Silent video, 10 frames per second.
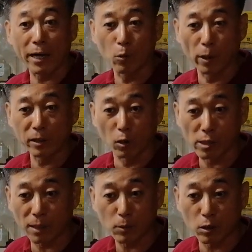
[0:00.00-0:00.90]
I already
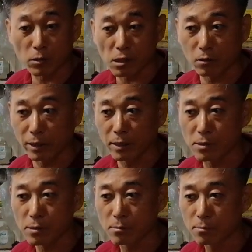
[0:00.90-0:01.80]
accept Jesus
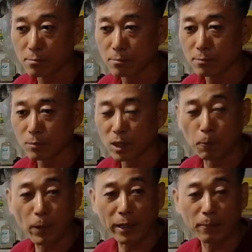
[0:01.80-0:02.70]
Christ.
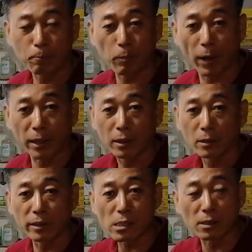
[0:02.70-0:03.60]
If I pray
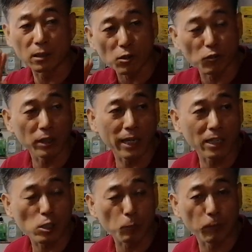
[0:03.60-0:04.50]
this the
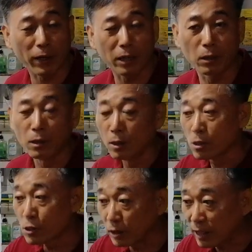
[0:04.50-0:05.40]
39th prayer,
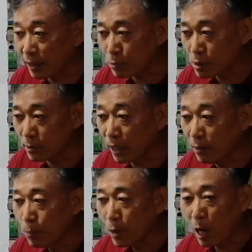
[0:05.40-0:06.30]
3 times,
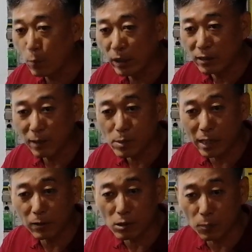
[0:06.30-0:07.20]
then how many
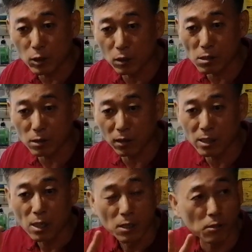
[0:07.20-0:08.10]
times I accept Jesus Christ?